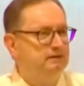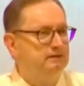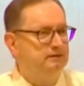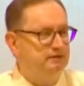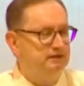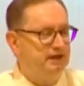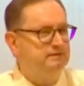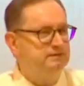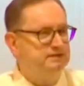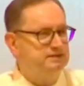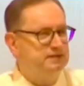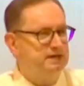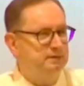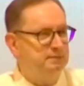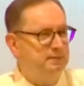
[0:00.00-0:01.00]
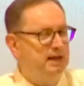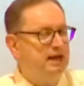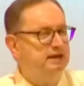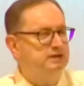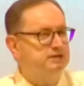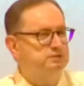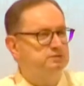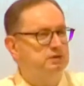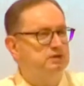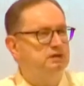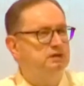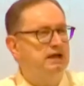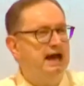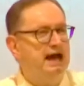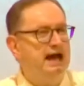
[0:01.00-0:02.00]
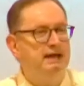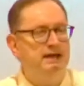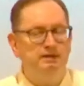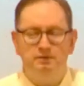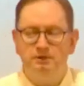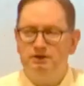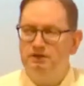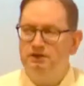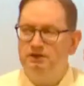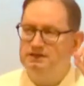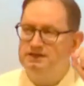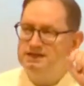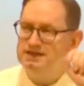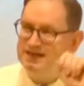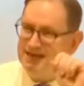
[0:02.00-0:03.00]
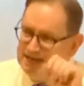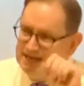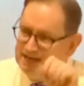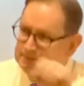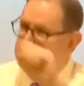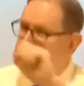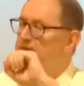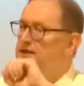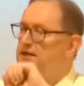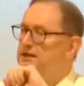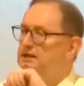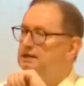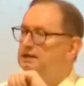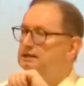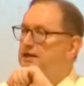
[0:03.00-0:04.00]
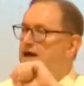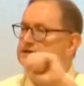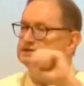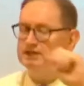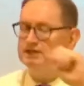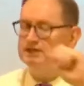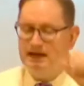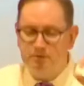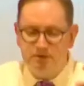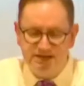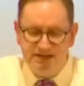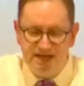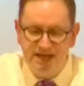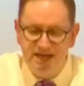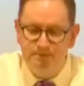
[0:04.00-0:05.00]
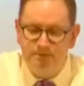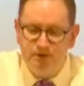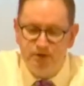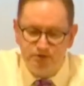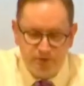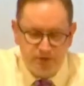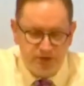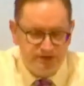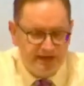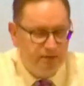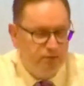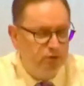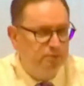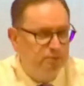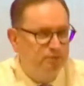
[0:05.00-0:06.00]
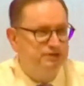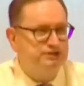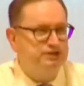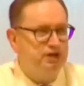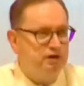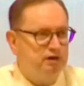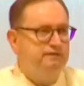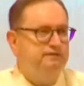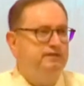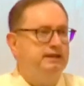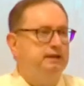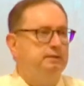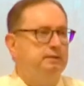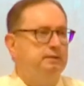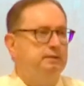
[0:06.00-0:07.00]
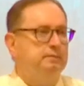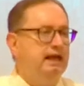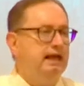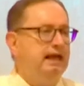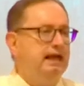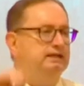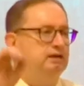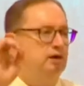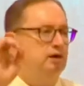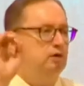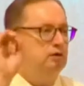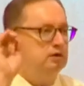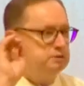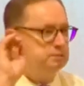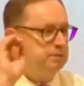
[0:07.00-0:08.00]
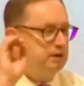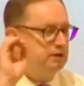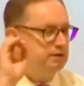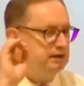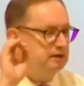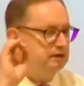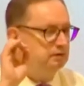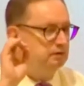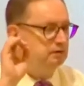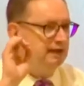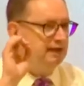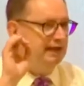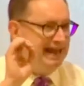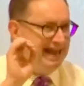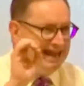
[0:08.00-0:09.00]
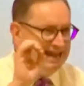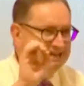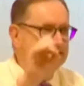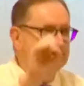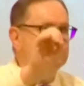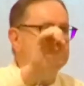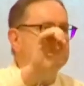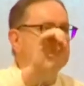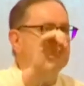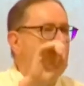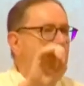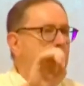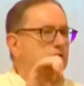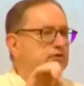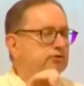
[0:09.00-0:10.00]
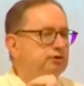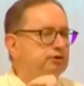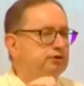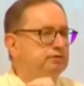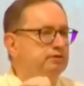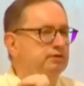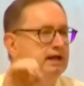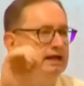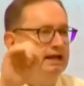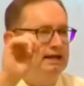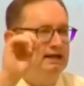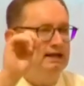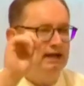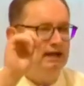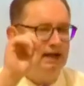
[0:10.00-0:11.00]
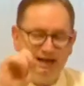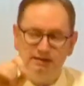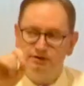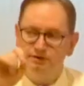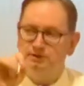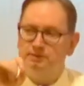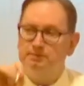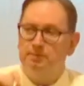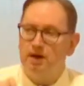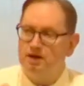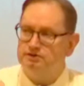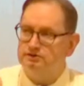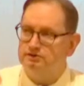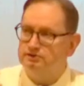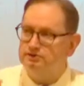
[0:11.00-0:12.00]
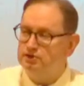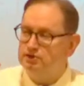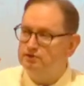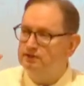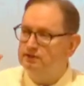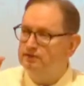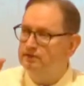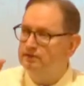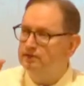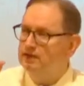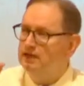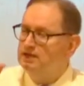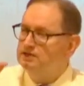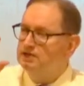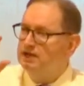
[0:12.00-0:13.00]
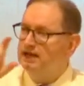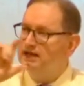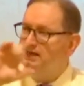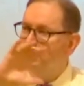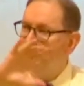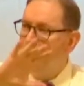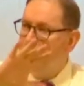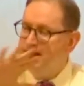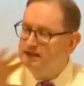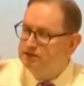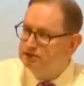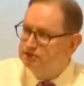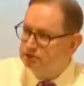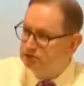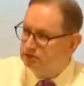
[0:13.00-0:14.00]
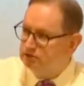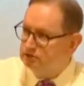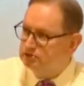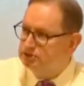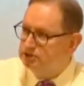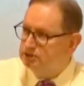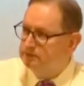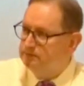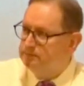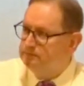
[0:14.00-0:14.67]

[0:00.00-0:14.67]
or David said about his word, I will keep. God said, I will keep those words, I will preserve them. And the Holy Spirit led them into all truth. He led those apostles so that, and He led the church